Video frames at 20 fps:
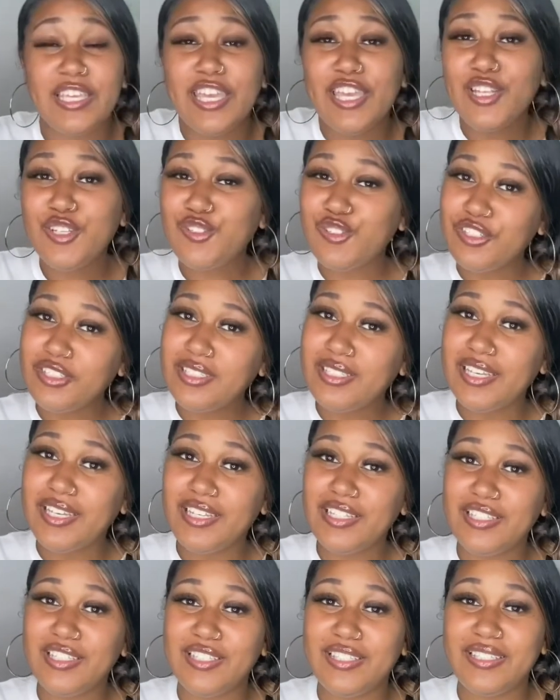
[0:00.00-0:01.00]

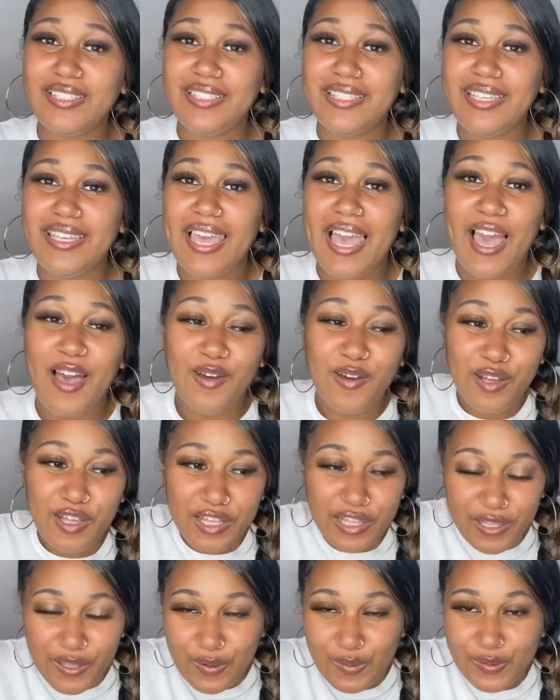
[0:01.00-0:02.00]
interesting to see how
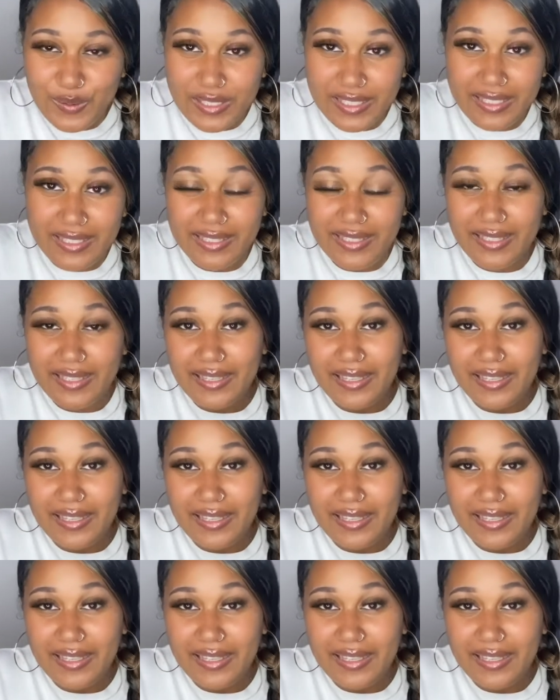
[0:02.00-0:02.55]
close